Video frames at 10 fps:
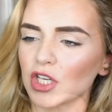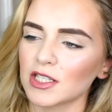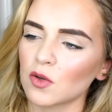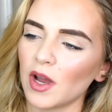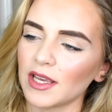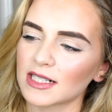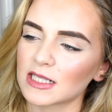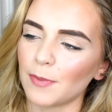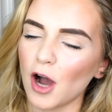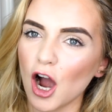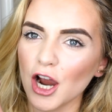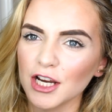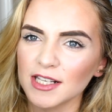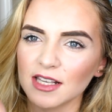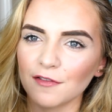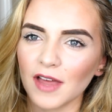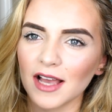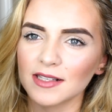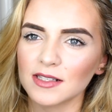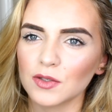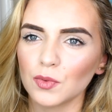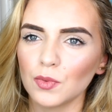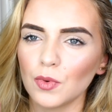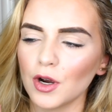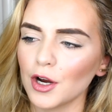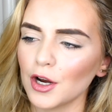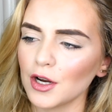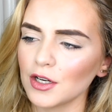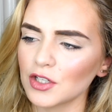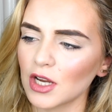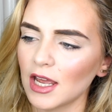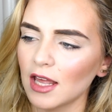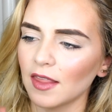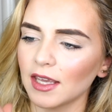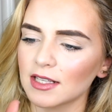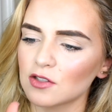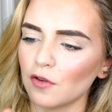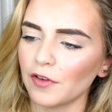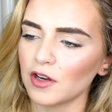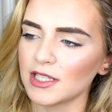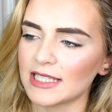is quite sparse, if that's the word, like it's not very